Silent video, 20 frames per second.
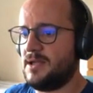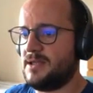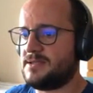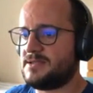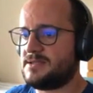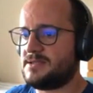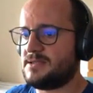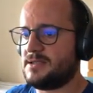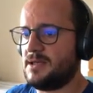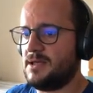
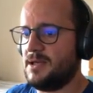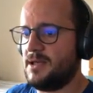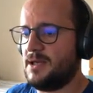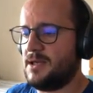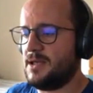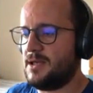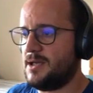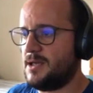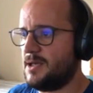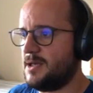let's
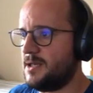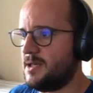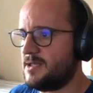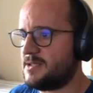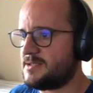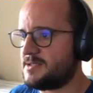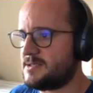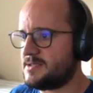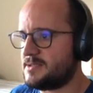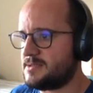uh,
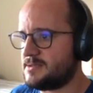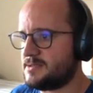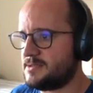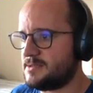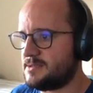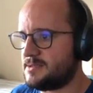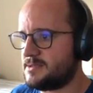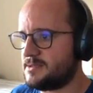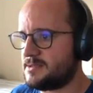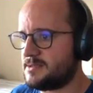let's
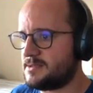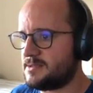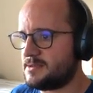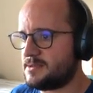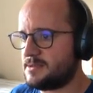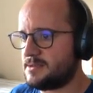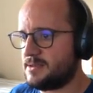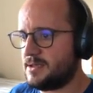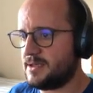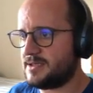
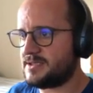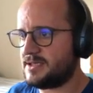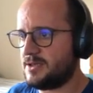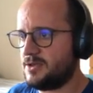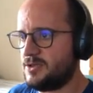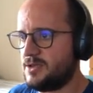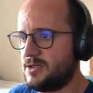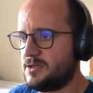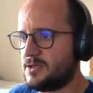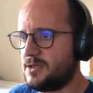
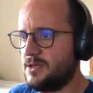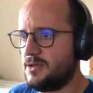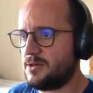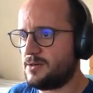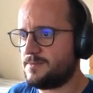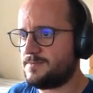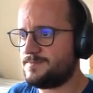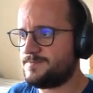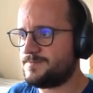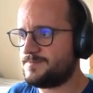execute it here.
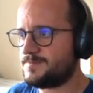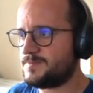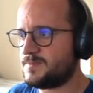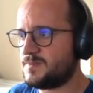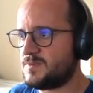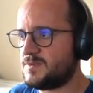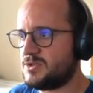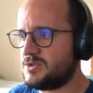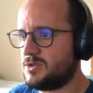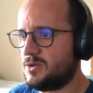
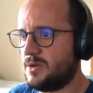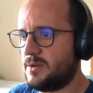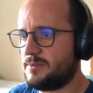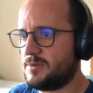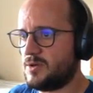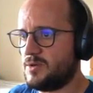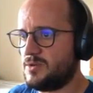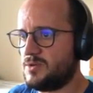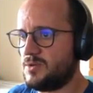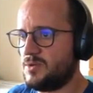So I'm
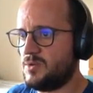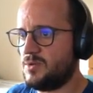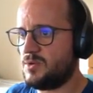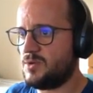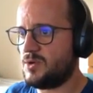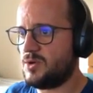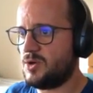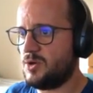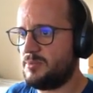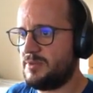going to
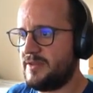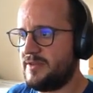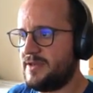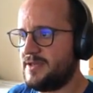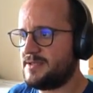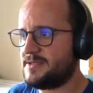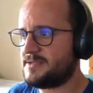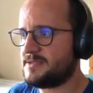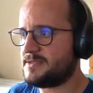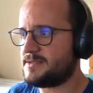copy
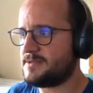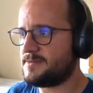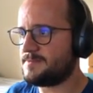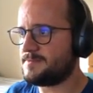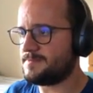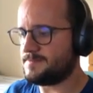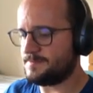this,